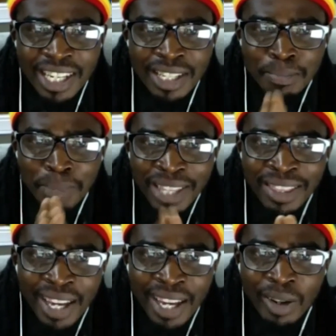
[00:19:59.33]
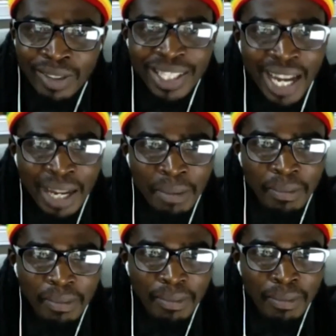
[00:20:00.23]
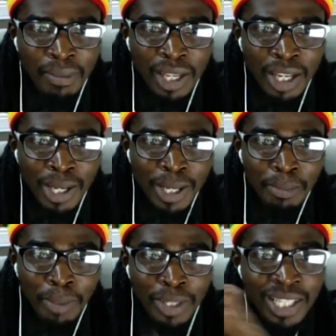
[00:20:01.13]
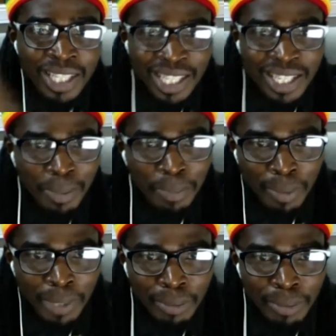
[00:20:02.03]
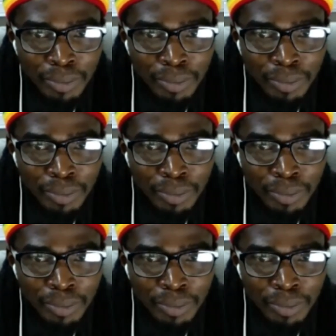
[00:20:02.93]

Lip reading: is being there on time. But this is the problem.